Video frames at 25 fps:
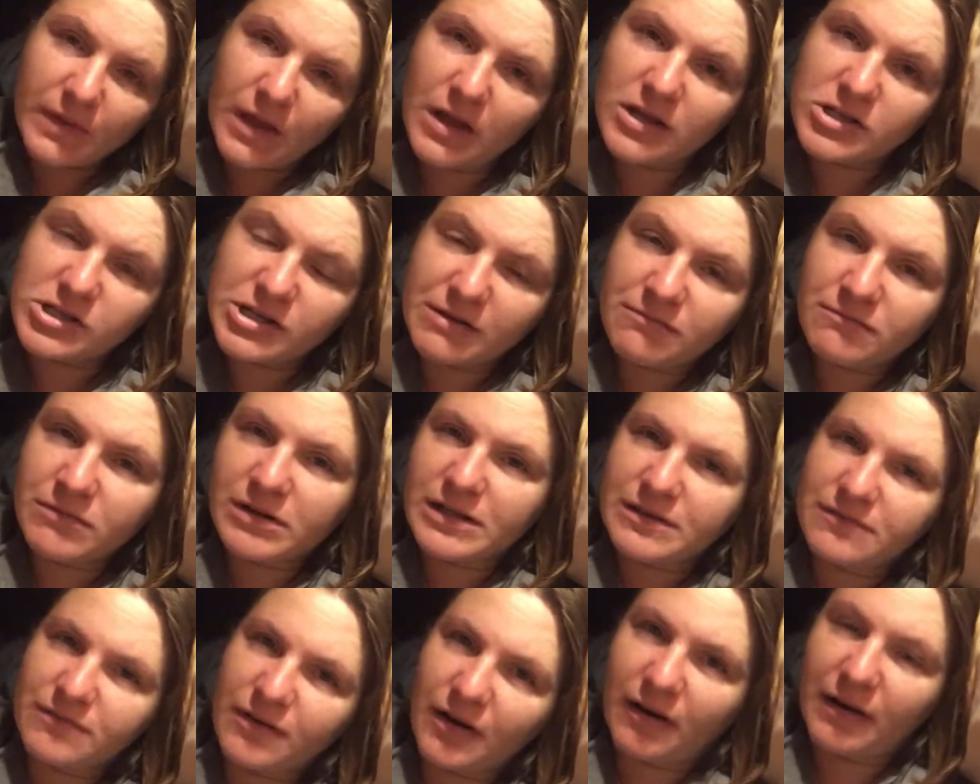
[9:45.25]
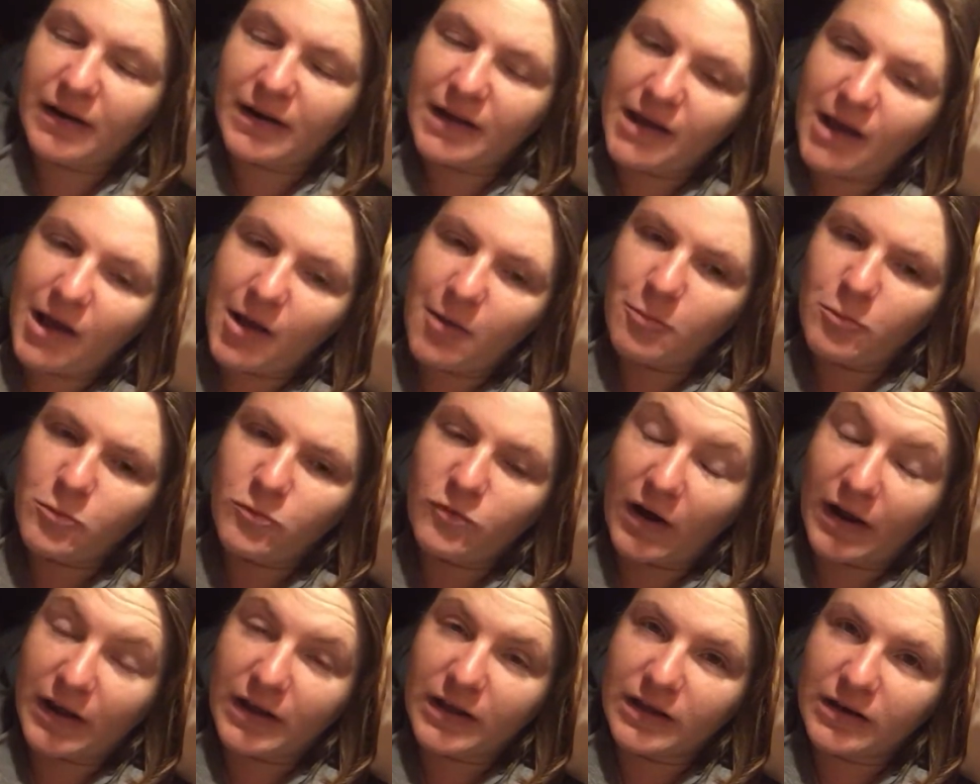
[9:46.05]
are generally very
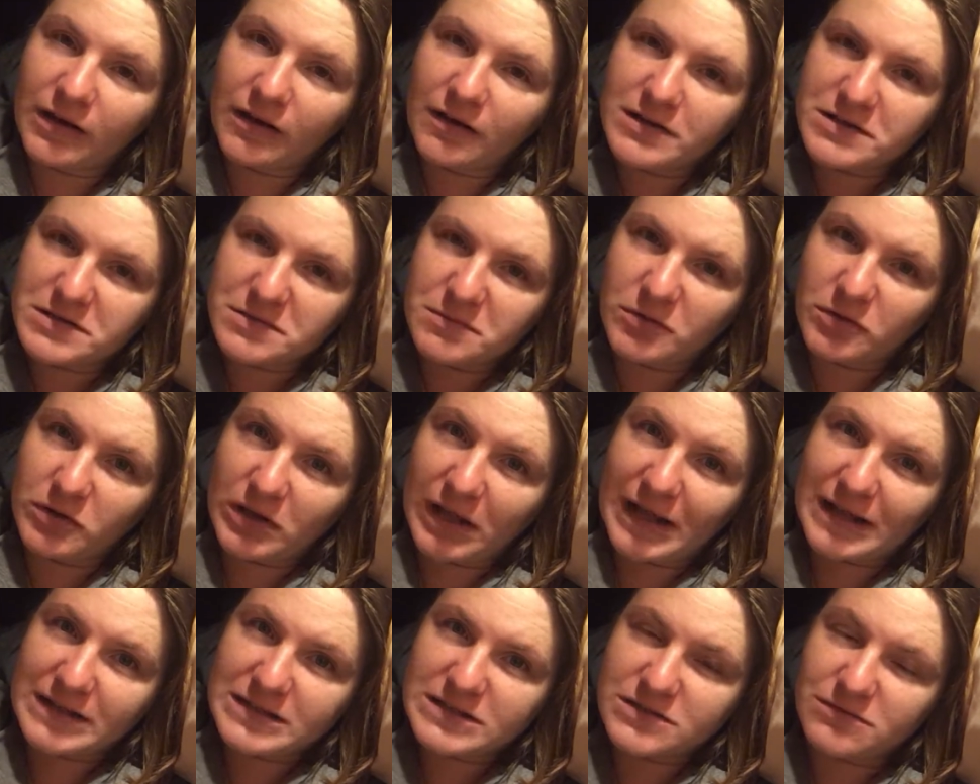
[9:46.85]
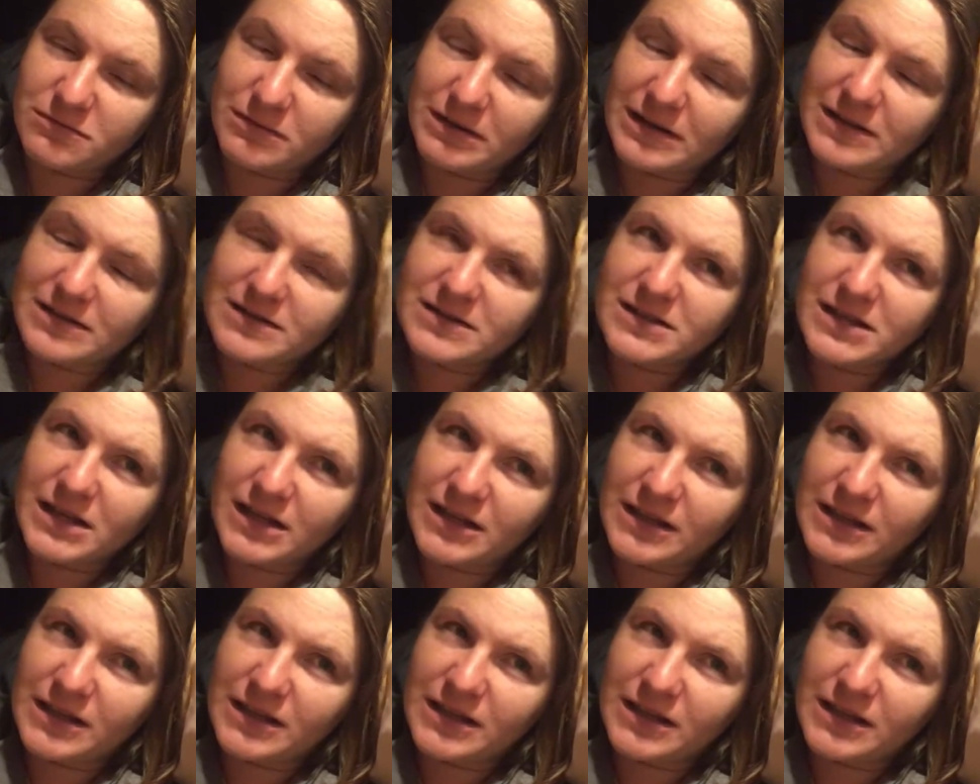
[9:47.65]
um recognizable as thrillers.